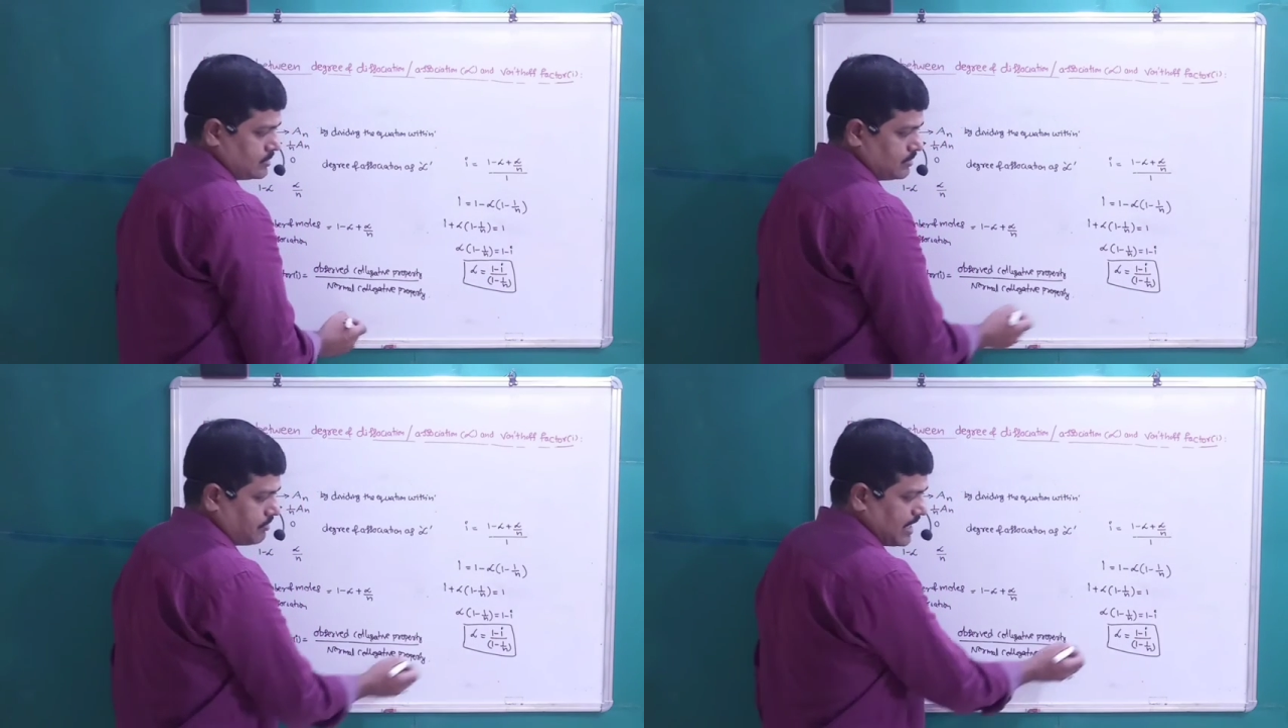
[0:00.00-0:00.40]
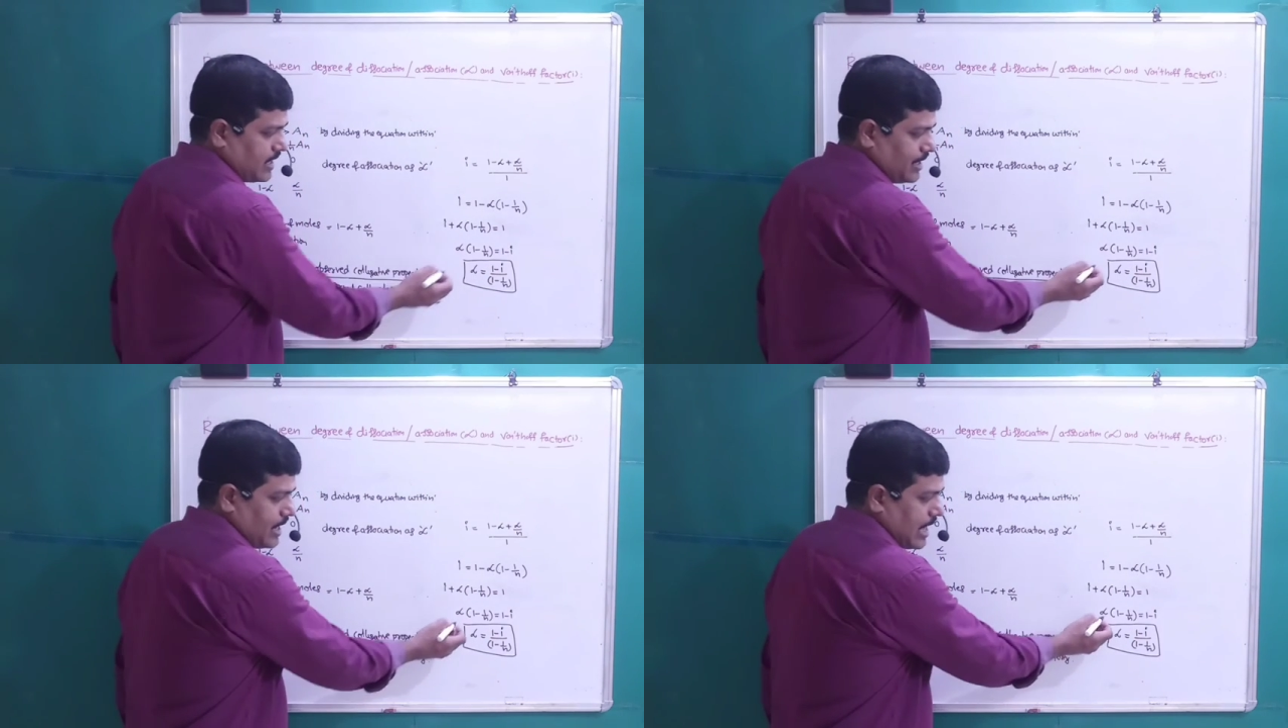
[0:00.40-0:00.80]
So
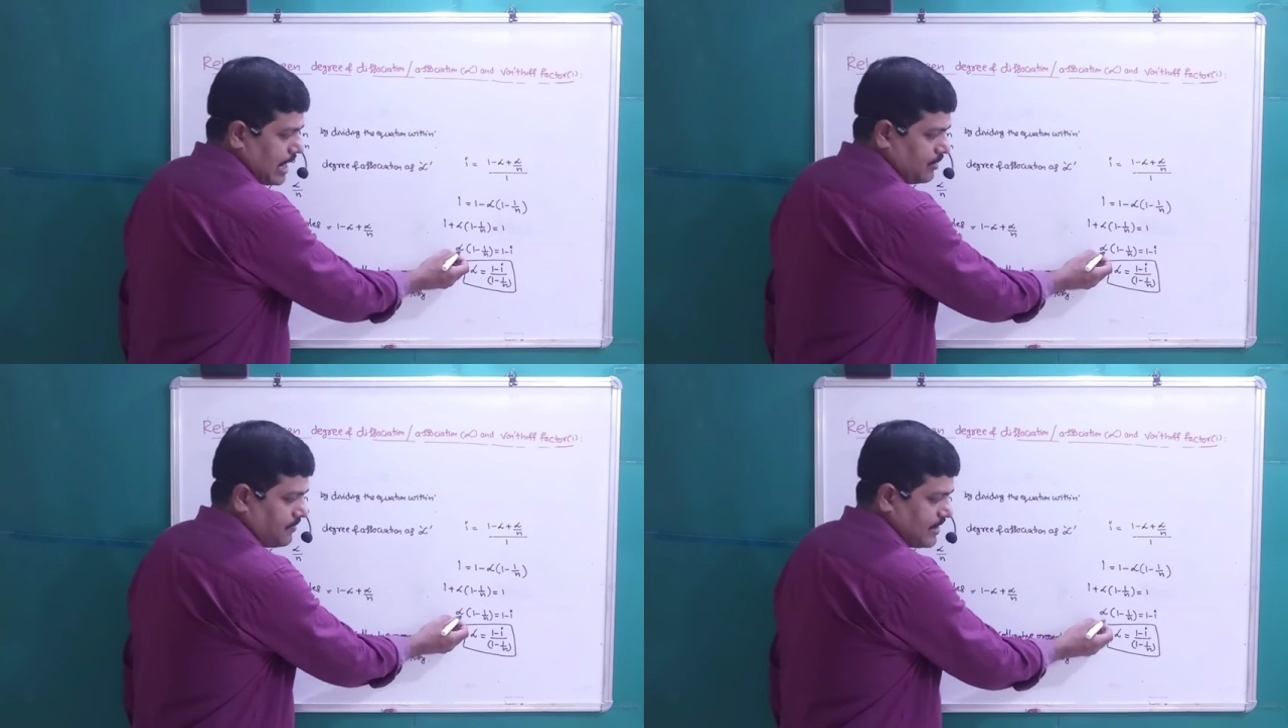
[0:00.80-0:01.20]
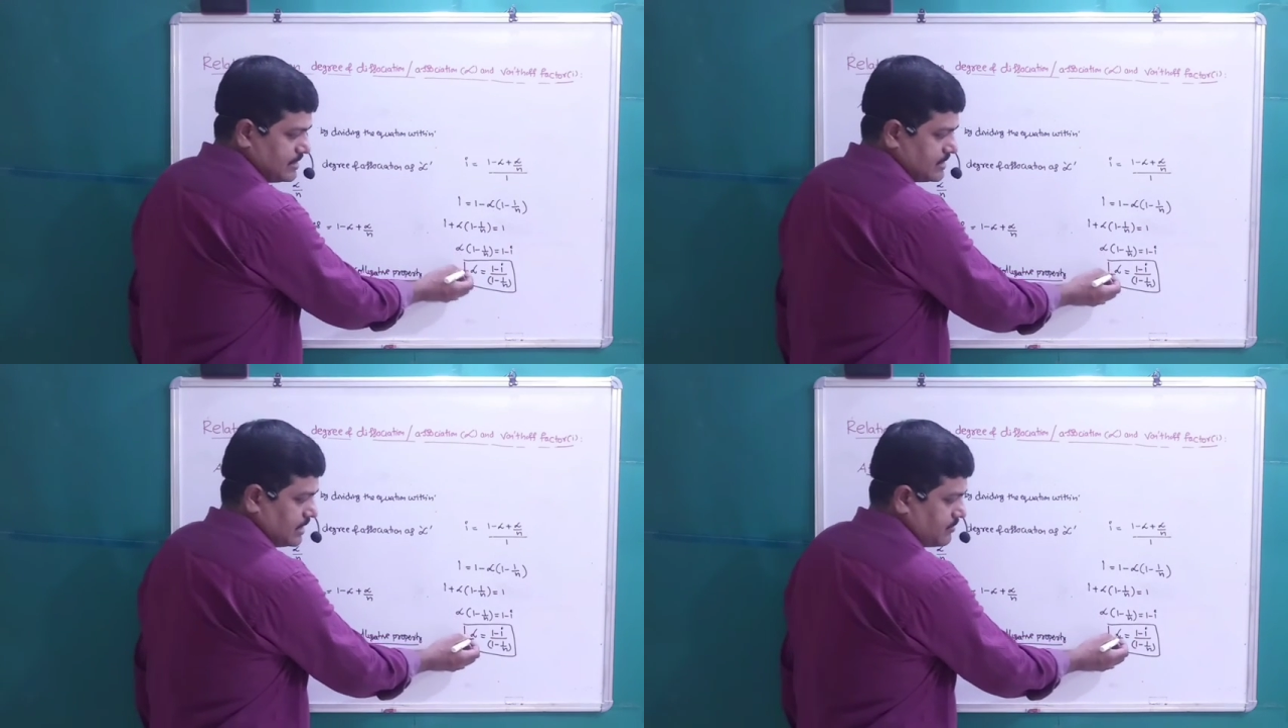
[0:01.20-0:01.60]
finally alpha
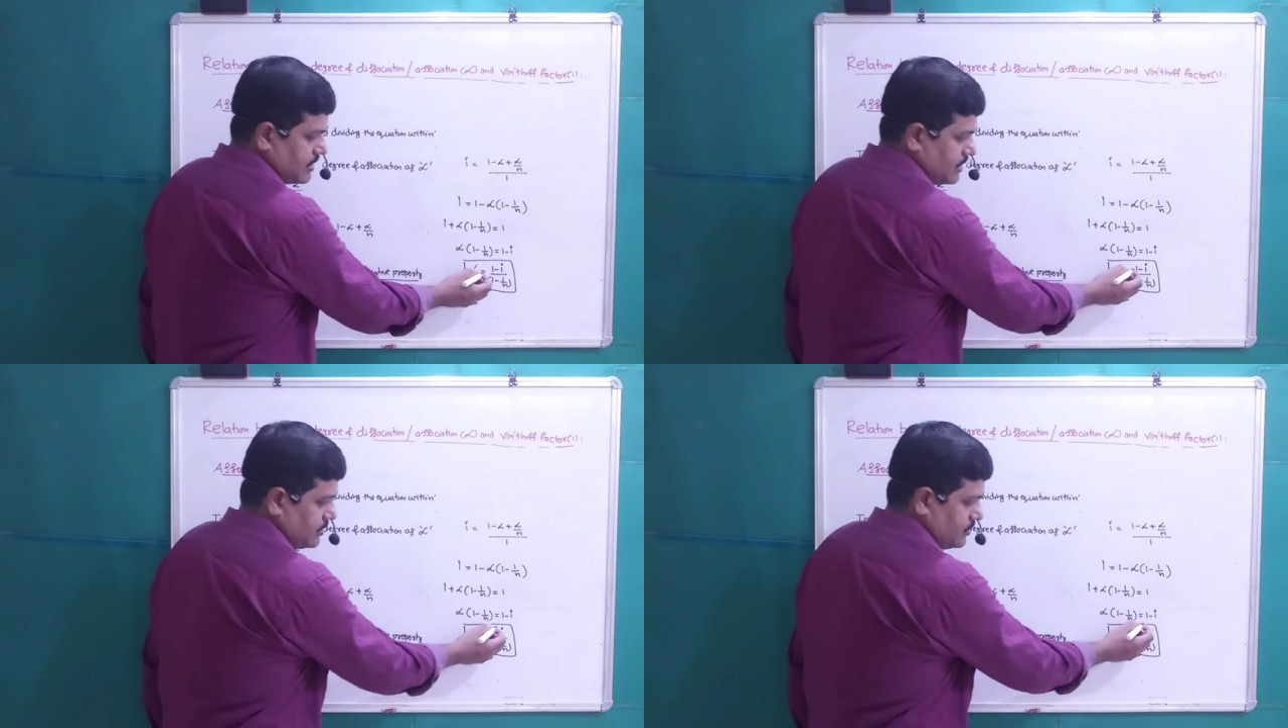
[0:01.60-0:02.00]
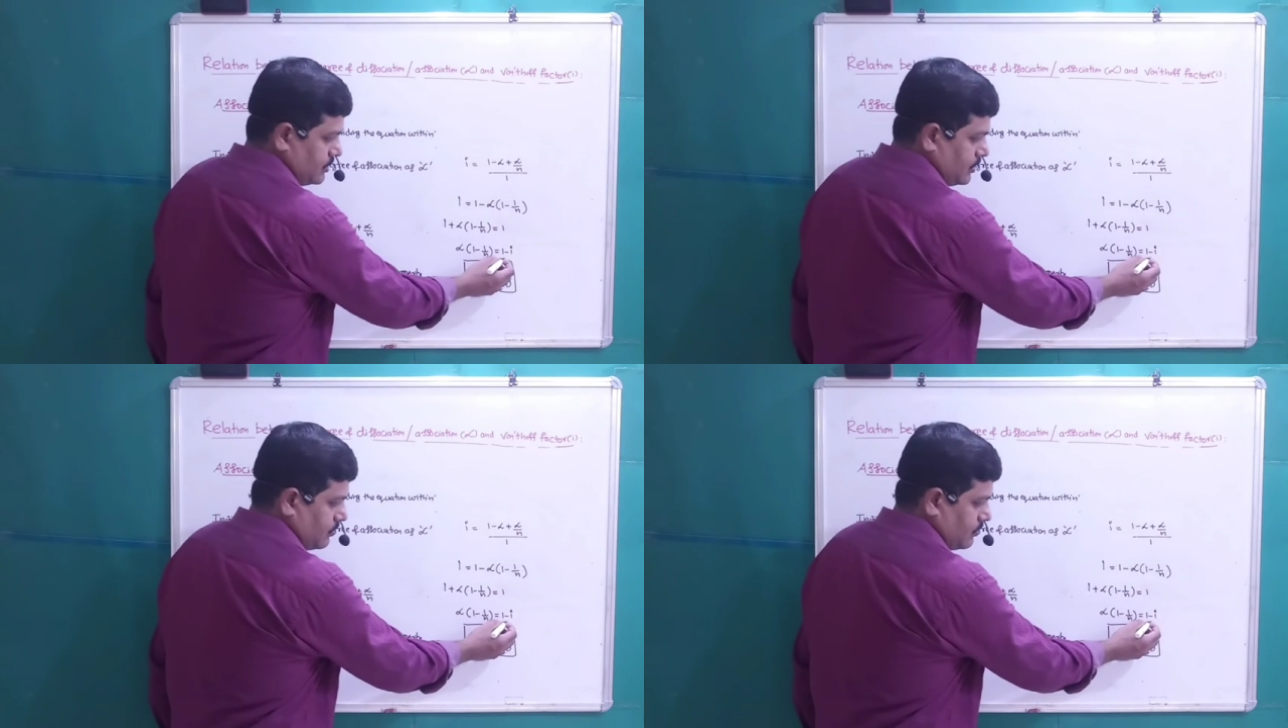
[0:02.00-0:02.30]
is equal to